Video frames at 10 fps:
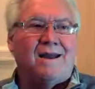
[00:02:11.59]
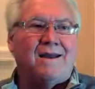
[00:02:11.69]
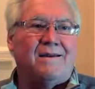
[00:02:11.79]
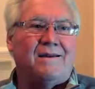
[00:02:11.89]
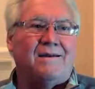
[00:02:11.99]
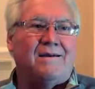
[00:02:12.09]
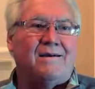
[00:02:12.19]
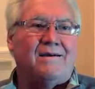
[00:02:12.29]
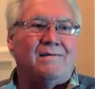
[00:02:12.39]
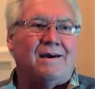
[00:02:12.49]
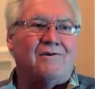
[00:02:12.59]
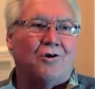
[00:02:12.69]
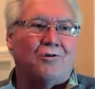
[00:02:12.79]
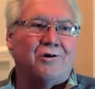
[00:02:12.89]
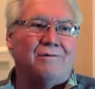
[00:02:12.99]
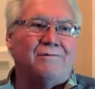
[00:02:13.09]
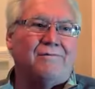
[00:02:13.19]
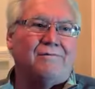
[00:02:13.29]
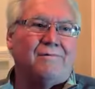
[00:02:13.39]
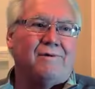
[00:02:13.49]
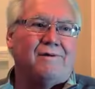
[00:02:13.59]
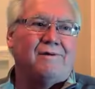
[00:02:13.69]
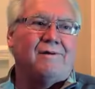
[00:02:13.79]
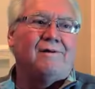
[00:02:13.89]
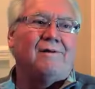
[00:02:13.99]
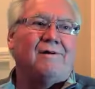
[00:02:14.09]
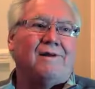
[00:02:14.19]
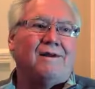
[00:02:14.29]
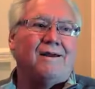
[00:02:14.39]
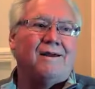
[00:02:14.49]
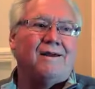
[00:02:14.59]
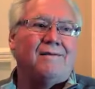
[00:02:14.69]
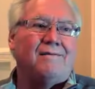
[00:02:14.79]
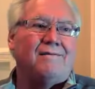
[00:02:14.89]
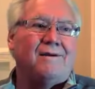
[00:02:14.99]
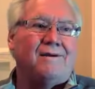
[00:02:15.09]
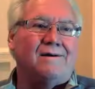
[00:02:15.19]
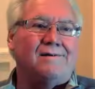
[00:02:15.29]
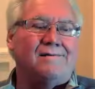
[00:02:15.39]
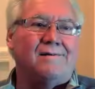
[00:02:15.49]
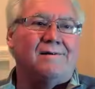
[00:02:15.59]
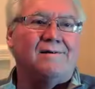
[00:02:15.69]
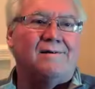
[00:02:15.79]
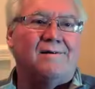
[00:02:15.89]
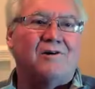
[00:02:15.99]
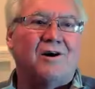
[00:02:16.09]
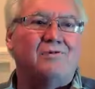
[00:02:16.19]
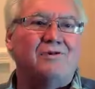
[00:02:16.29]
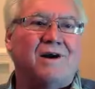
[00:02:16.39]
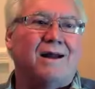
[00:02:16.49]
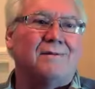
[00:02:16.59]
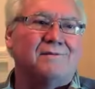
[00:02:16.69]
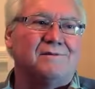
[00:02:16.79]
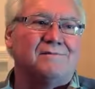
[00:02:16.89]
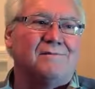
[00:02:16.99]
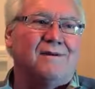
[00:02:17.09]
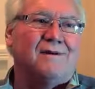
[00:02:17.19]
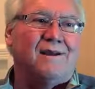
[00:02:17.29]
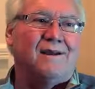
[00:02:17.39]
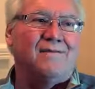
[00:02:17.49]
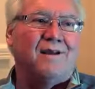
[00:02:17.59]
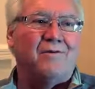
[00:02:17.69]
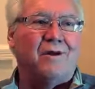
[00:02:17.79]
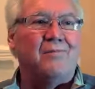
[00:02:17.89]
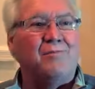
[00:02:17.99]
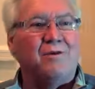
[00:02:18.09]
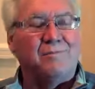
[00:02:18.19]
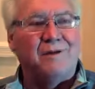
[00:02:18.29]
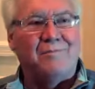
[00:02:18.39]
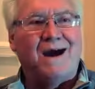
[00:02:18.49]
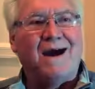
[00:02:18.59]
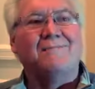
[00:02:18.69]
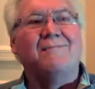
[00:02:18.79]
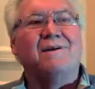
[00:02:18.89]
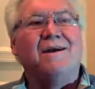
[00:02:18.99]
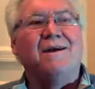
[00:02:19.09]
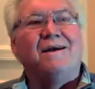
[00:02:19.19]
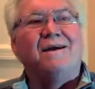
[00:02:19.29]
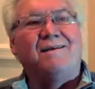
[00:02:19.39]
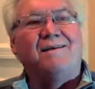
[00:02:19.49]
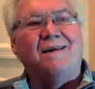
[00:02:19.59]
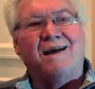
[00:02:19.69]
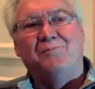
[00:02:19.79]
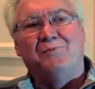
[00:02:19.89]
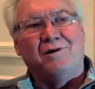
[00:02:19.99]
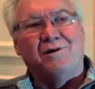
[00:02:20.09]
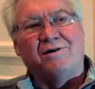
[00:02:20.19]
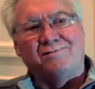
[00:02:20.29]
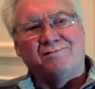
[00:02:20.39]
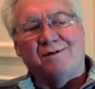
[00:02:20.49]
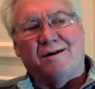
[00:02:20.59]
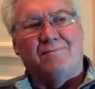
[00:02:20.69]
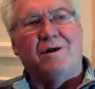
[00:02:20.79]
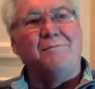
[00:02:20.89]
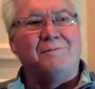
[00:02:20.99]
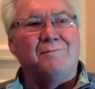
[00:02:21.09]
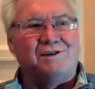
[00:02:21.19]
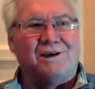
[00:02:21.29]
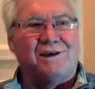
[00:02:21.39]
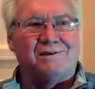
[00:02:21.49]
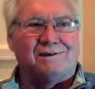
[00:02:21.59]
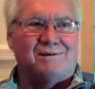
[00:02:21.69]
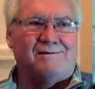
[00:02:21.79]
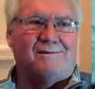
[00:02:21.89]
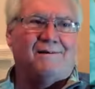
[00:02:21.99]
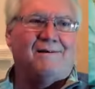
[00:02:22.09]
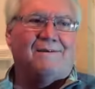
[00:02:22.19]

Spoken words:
and I coded and a couple times, and they were able to bring me back, but they had to put a pump in my chest.